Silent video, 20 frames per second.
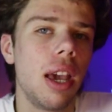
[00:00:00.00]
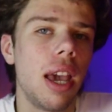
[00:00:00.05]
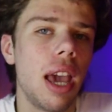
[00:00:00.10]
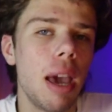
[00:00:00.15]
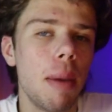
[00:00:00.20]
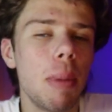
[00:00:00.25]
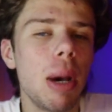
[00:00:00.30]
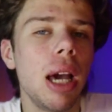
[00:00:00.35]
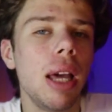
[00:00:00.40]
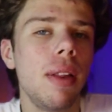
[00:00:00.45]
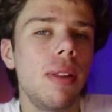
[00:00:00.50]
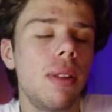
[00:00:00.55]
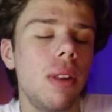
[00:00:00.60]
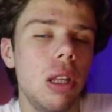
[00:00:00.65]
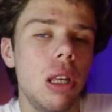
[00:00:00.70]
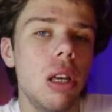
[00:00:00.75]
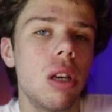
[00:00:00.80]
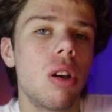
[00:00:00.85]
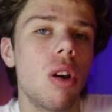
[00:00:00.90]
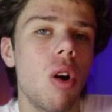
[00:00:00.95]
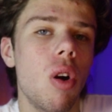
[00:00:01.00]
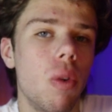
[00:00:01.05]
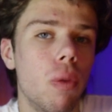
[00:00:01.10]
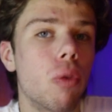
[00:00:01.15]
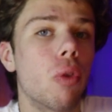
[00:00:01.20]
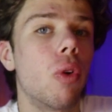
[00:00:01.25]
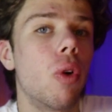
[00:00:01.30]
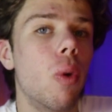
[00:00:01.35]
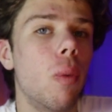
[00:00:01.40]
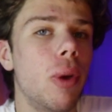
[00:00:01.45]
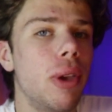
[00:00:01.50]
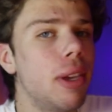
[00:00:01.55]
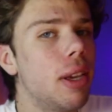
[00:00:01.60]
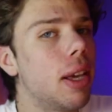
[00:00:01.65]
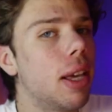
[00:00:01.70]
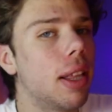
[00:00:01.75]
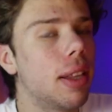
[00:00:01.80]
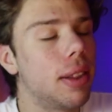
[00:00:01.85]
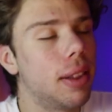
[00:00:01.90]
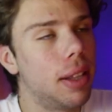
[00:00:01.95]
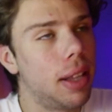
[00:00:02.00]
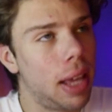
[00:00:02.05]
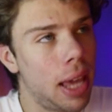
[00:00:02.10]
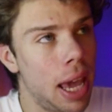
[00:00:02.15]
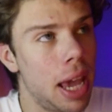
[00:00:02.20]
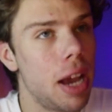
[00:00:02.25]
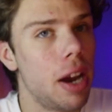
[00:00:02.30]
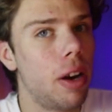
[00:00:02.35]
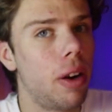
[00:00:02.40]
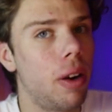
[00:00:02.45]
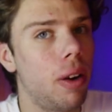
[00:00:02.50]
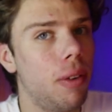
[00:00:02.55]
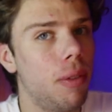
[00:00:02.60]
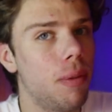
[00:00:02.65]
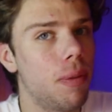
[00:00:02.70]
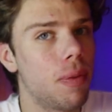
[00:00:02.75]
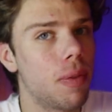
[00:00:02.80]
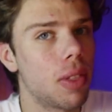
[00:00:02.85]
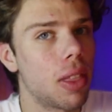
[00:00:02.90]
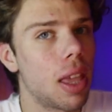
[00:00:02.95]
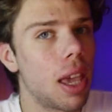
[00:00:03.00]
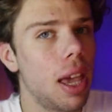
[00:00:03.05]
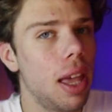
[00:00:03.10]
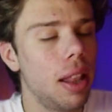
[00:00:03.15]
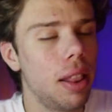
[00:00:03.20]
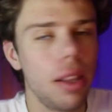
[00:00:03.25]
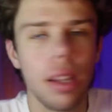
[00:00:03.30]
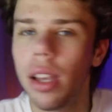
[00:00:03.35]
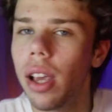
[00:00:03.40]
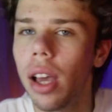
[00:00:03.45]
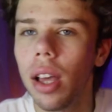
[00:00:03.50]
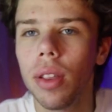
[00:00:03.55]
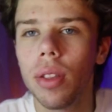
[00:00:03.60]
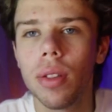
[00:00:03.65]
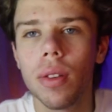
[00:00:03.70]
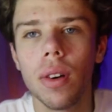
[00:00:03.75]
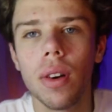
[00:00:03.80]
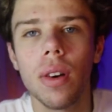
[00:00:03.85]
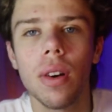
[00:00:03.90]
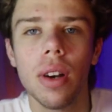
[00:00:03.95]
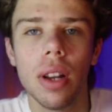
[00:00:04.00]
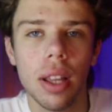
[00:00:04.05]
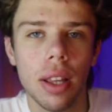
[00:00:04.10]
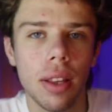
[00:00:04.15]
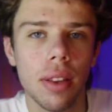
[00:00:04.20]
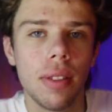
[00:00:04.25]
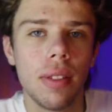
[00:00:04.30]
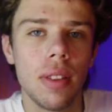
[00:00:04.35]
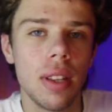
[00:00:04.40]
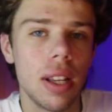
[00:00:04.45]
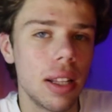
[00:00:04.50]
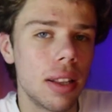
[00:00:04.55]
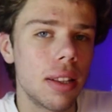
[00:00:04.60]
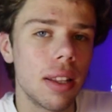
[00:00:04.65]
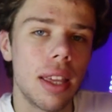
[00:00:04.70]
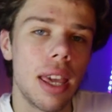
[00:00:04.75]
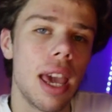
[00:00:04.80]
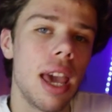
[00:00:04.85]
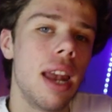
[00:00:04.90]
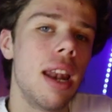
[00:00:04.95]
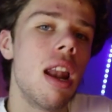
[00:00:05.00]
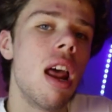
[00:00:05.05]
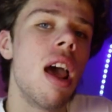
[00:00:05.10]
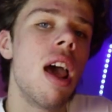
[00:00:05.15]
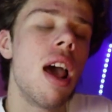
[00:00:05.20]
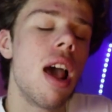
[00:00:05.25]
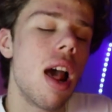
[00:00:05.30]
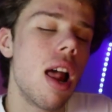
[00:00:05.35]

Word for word: Am I sick of growing hair? And the answer is yet again